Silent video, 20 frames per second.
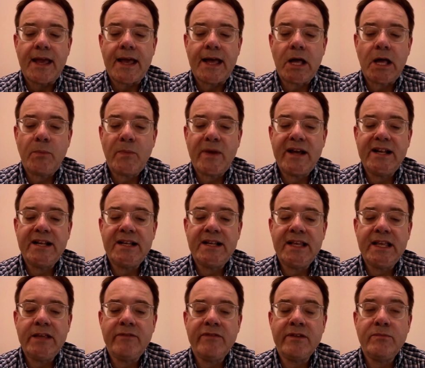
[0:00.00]
How might
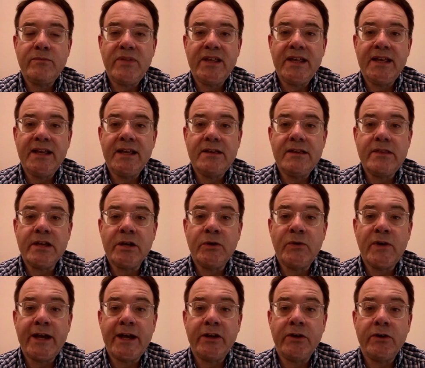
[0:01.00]
it even be the
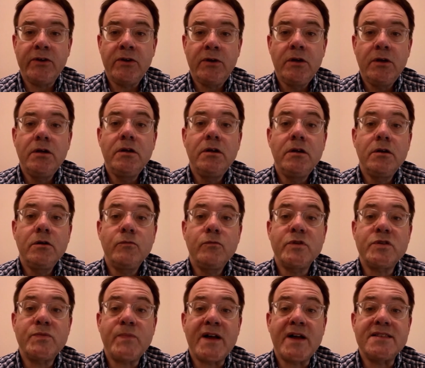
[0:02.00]
greater
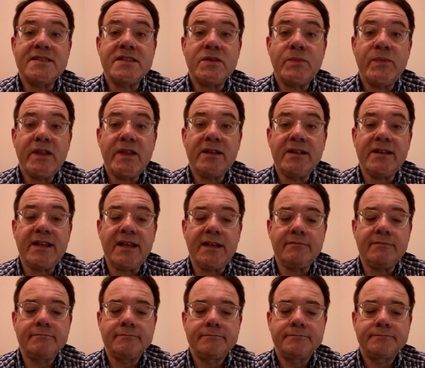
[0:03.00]

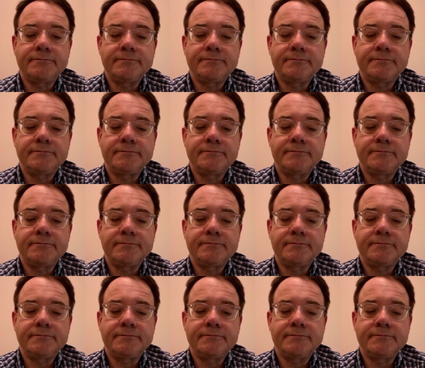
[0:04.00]
responsibility?